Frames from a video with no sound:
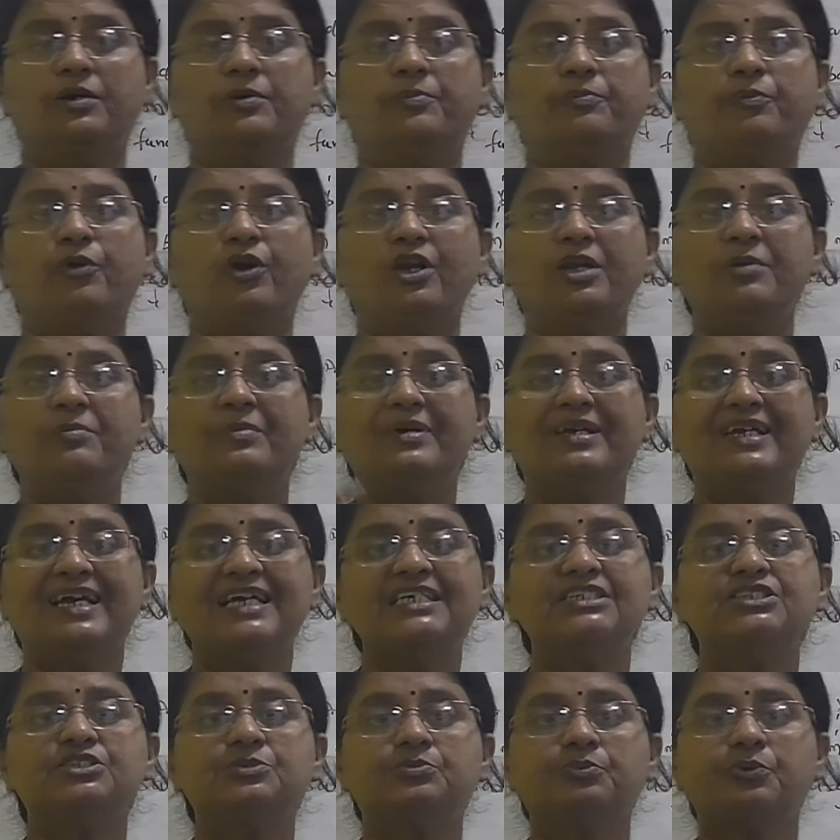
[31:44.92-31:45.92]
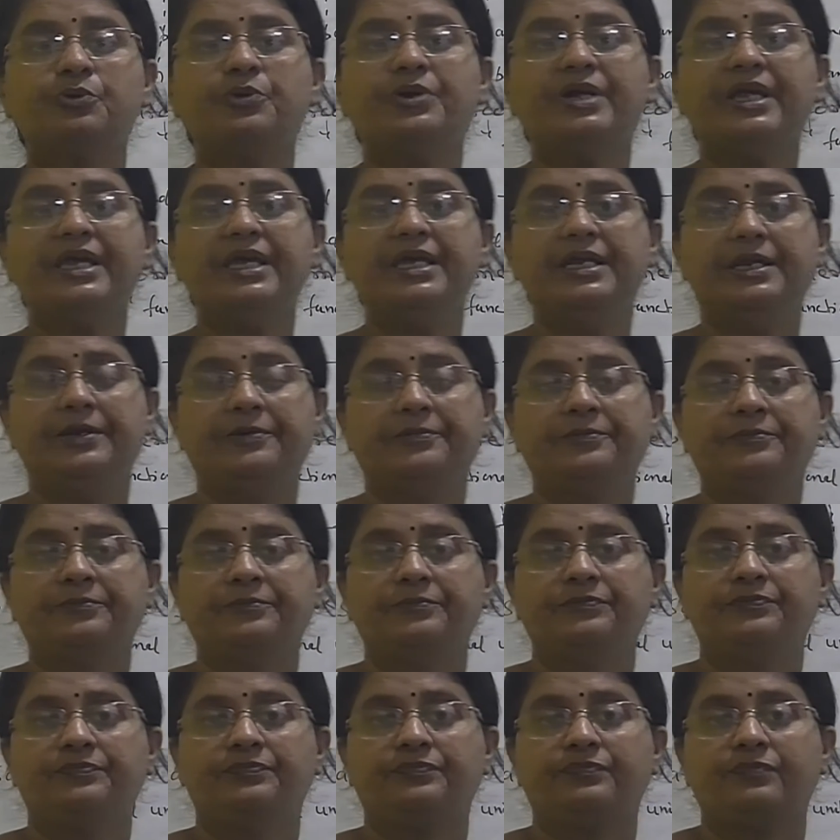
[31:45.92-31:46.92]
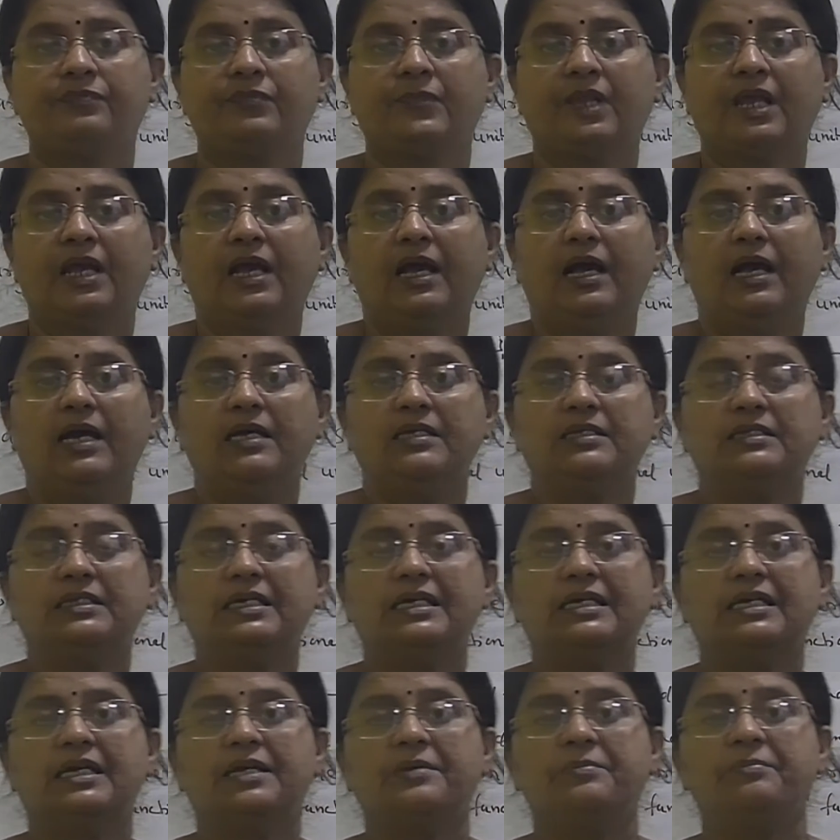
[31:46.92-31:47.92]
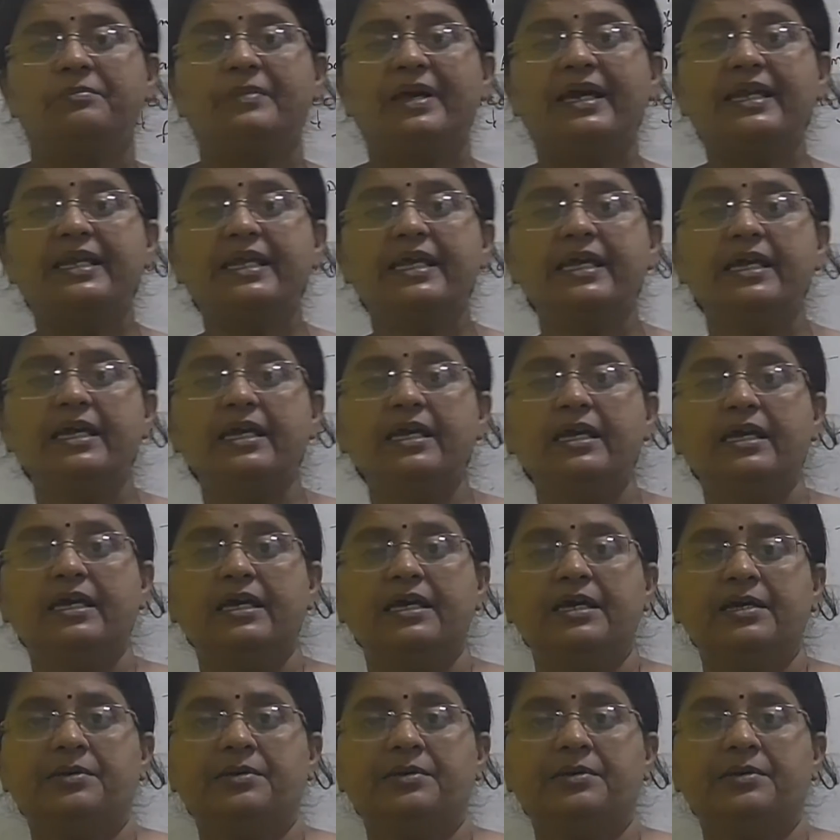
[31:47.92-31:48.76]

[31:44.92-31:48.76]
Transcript: polymerized protein, and there are many